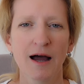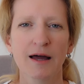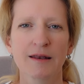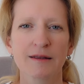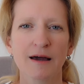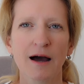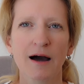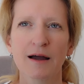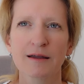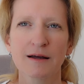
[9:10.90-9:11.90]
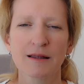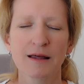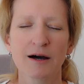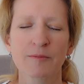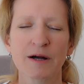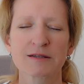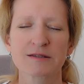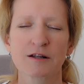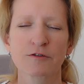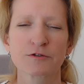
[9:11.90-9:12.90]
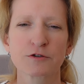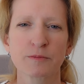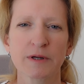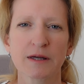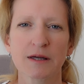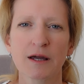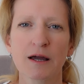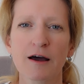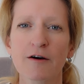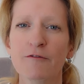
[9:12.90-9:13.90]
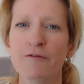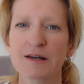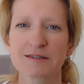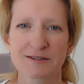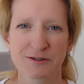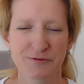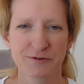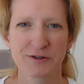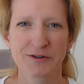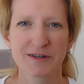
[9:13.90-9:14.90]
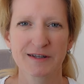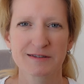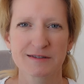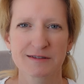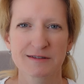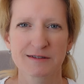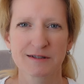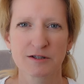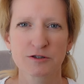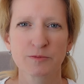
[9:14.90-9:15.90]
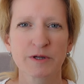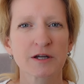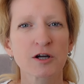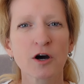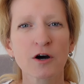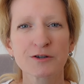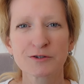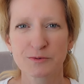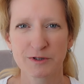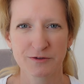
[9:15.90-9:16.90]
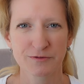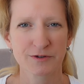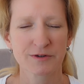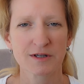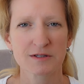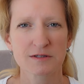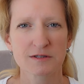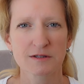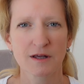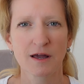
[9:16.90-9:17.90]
And I allow myself to be a vessel for this, to be a conduit for this.